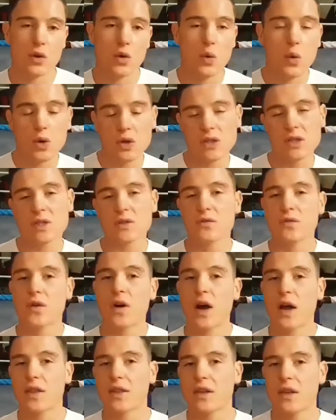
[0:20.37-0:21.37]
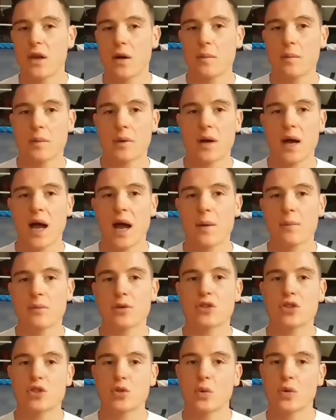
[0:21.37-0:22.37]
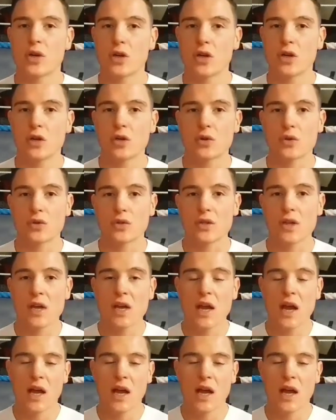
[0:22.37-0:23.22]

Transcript: quantify the number. How much do you want to lose?